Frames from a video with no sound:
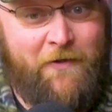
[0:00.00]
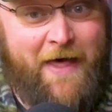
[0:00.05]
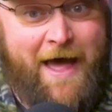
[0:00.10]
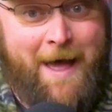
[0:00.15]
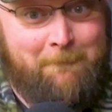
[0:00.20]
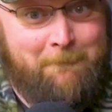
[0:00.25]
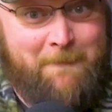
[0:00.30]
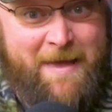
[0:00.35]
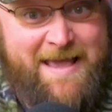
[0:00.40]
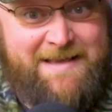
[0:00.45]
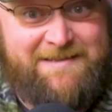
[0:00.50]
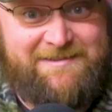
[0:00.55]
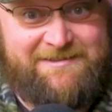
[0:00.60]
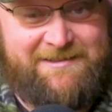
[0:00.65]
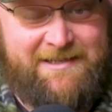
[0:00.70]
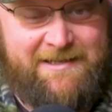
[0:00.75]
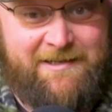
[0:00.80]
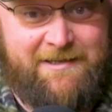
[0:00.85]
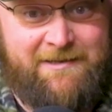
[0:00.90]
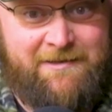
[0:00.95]
That makes
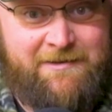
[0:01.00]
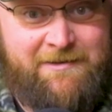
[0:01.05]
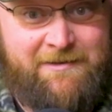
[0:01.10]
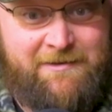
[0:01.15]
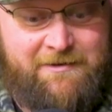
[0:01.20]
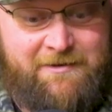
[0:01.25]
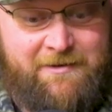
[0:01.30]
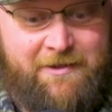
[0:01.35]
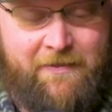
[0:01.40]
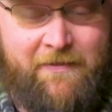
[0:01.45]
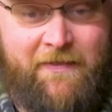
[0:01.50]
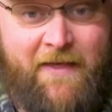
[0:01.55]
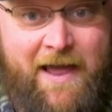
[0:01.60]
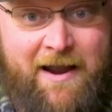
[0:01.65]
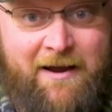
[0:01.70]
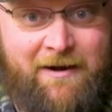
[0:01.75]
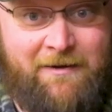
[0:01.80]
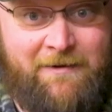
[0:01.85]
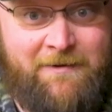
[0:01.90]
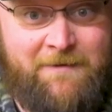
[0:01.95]
it
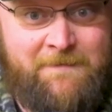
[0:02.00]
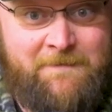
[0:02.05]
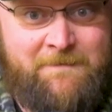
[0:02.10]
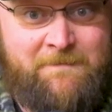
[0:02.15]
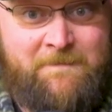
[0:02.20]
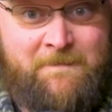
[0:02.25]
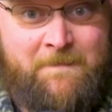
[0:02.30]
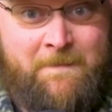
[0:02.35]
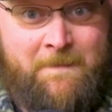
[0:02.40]
there,